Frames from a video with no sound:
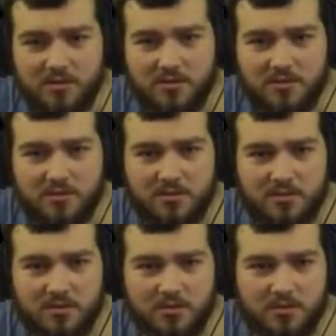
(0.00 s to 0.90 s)

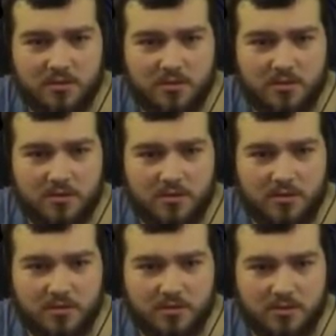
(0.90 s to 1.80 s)

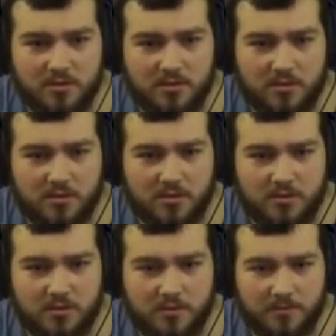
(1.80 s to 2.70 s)

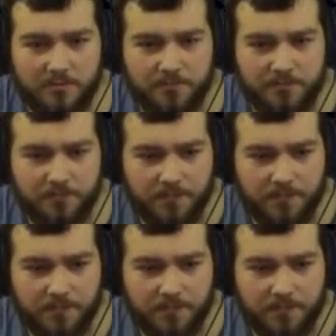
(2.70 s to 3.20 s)
[no speech]